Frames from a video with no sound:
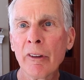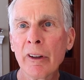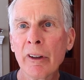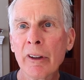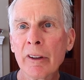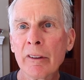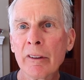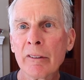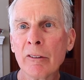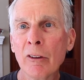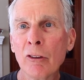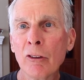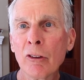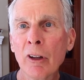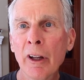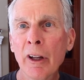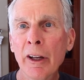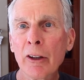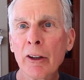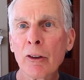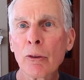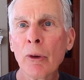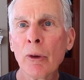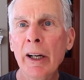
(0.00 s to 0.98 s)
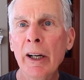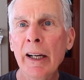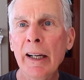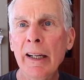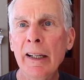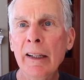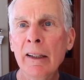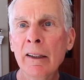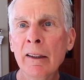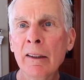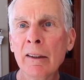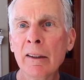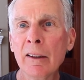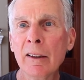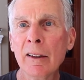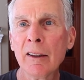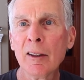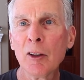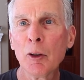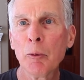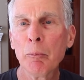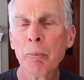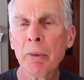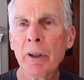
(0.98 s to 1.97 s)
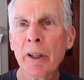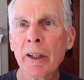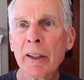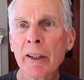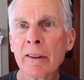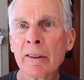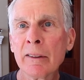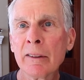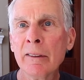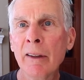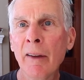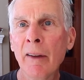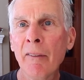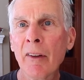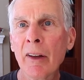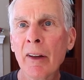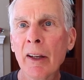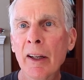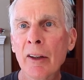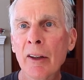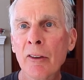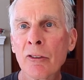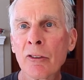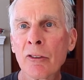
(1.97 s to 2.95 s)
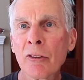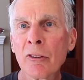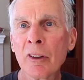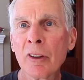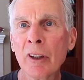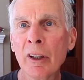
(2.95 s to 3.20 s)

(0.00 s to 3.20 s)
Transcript: the, there's a lot of grain. But nonetheless,